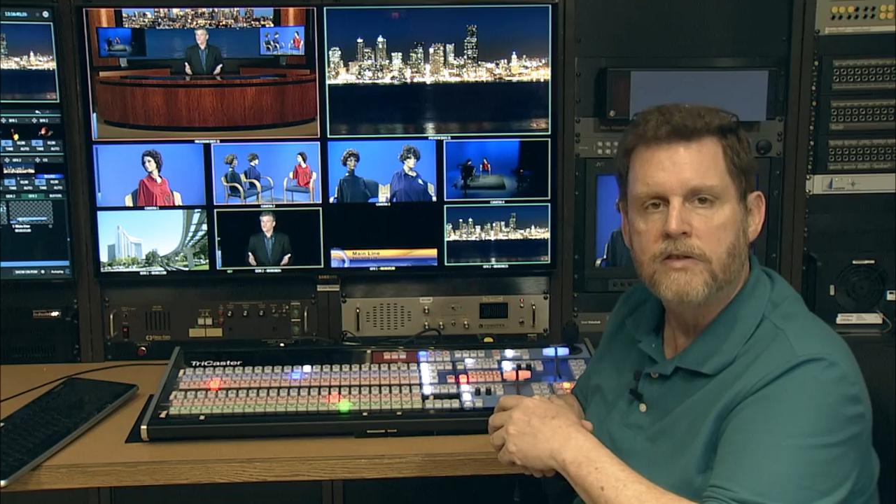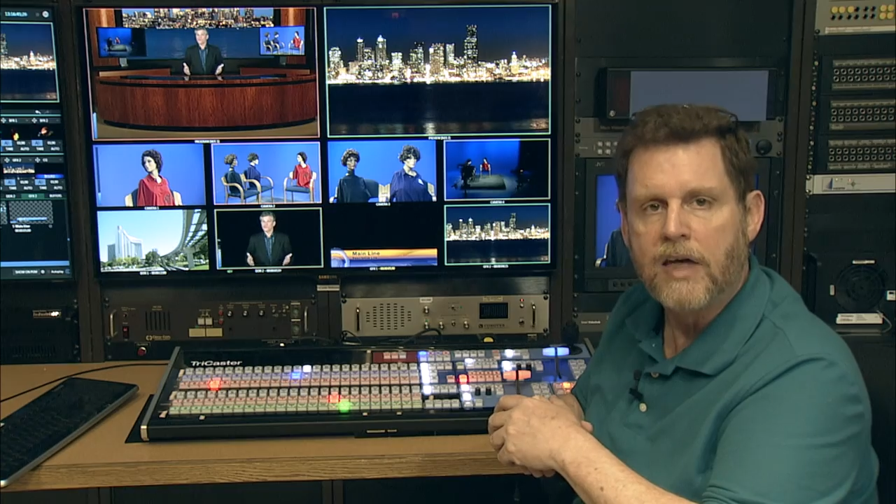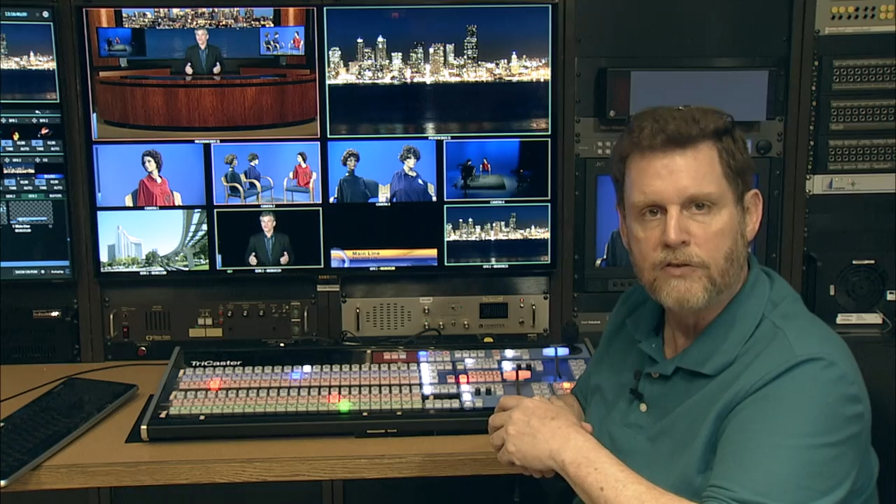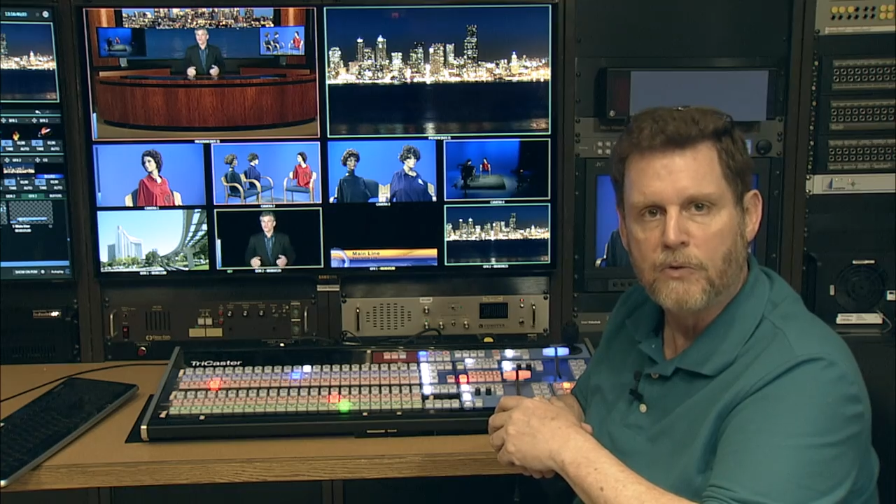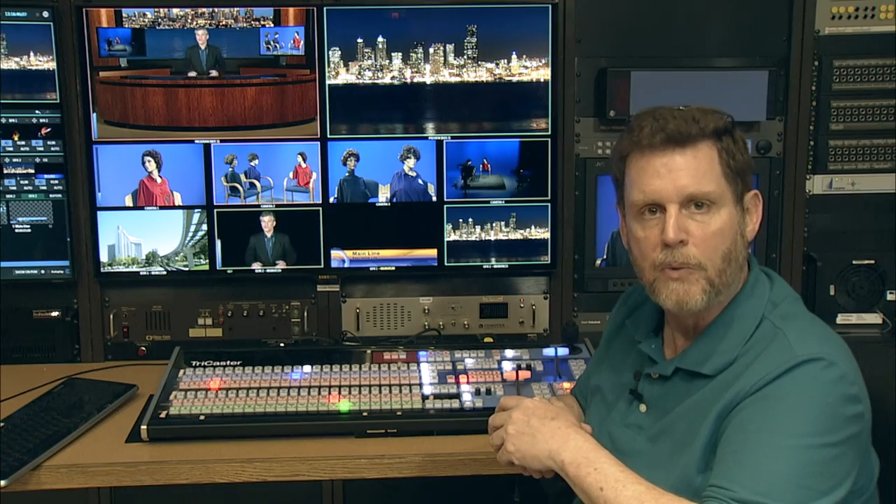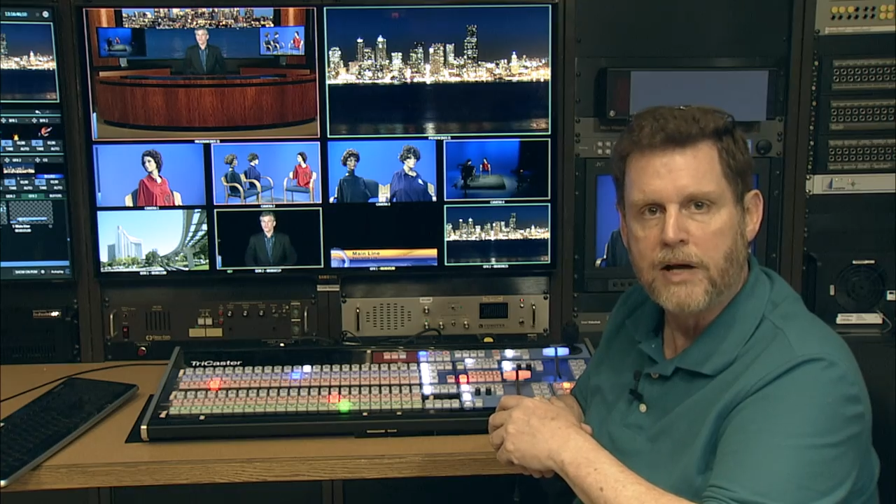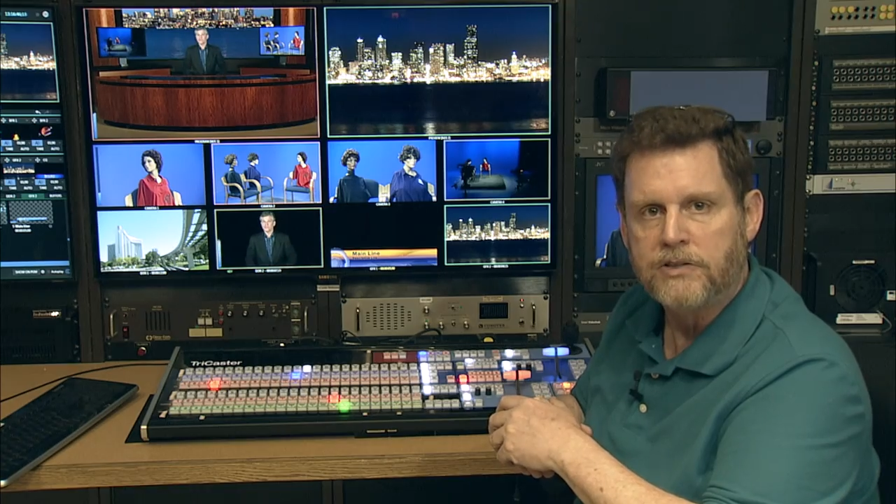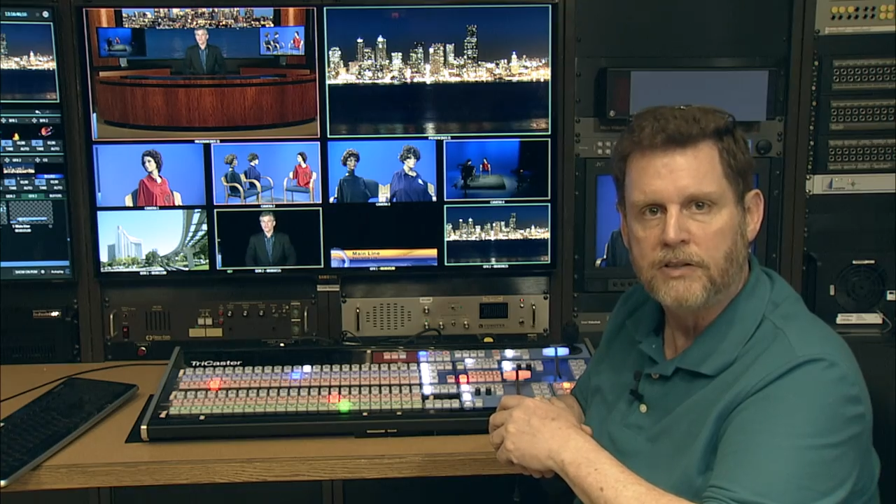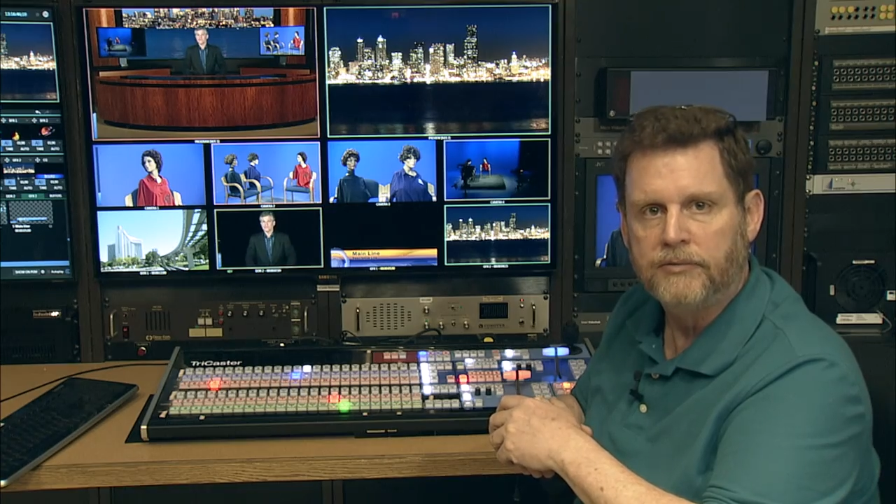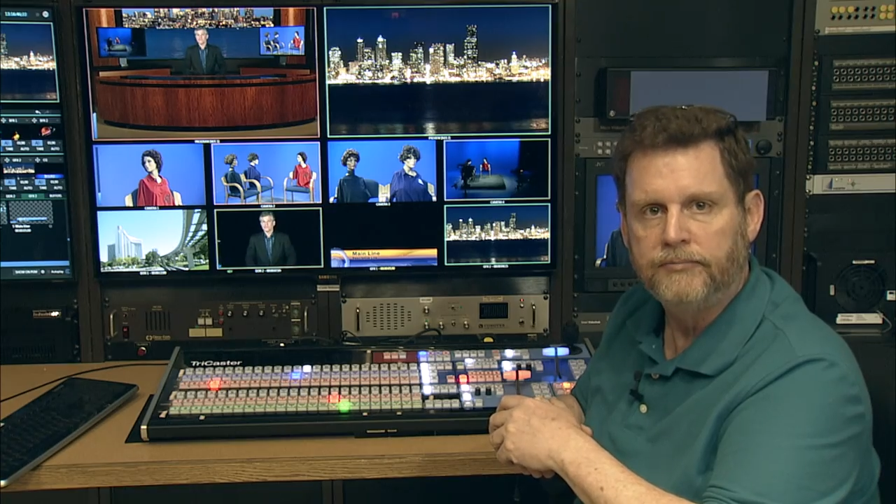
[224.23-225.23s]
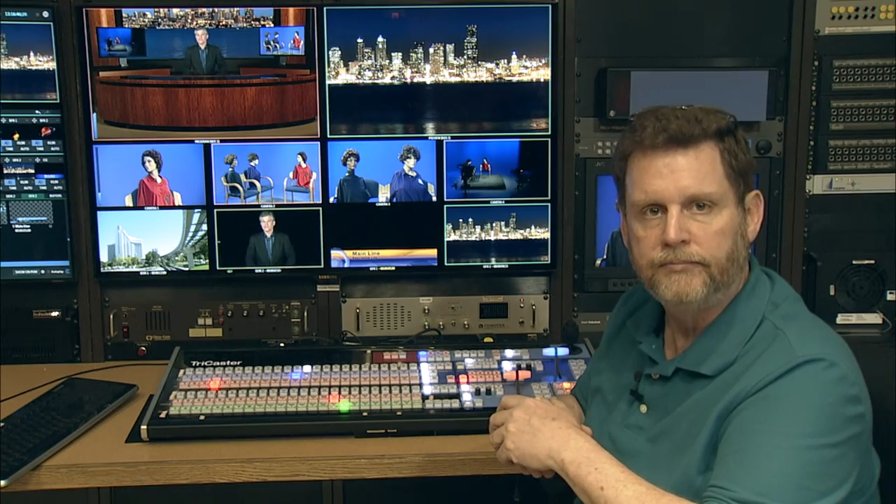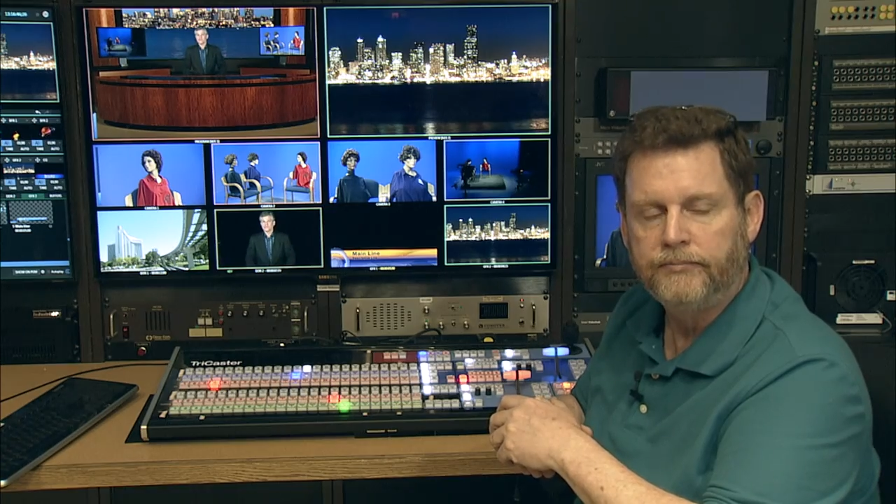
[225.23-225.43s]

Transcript: Thanks for watching.